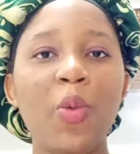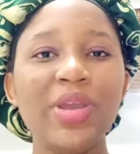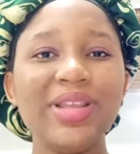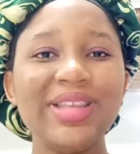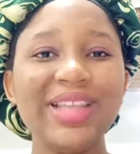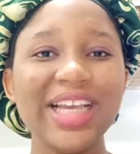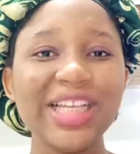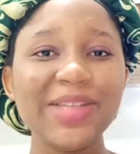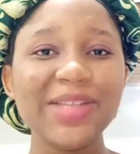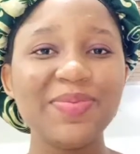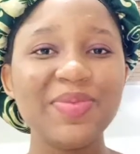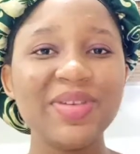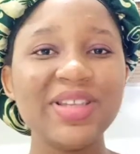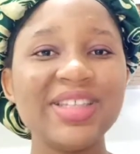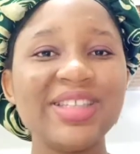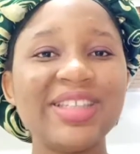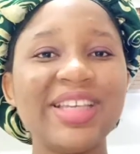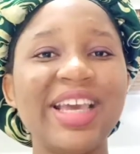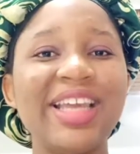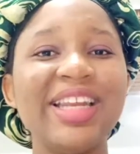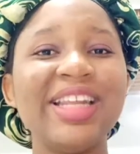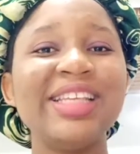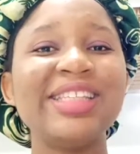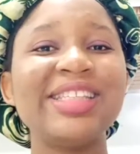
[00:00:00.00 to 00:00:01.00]
With that being
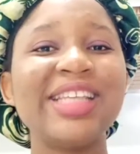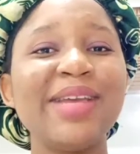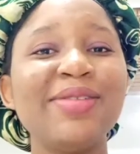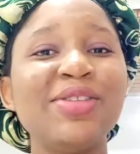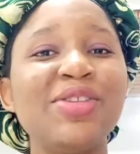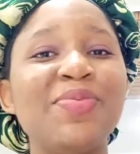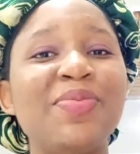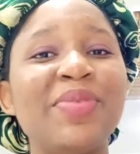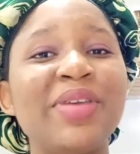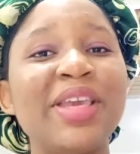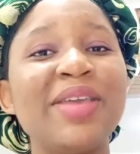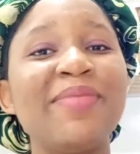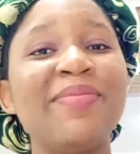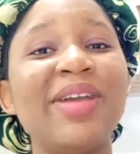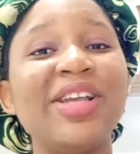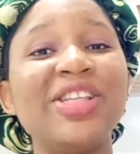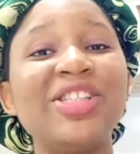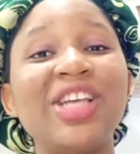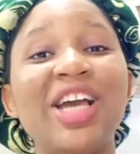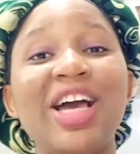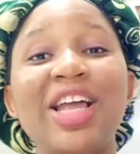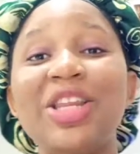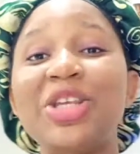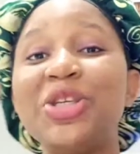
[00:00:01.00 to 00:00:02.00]
said, it's time to begin my
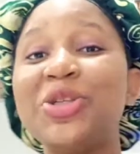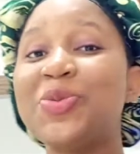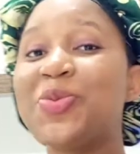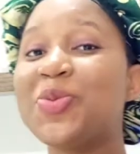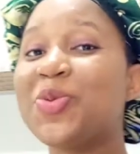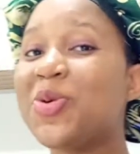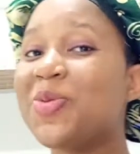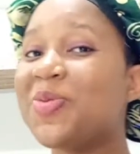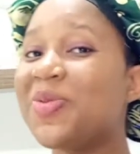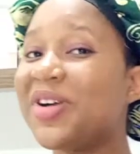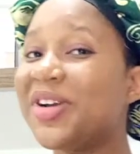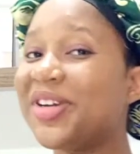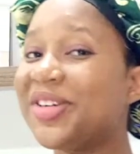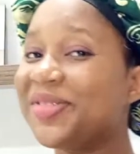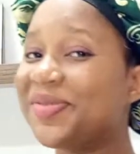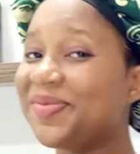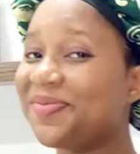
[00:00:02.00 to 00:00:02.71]
challenge proper.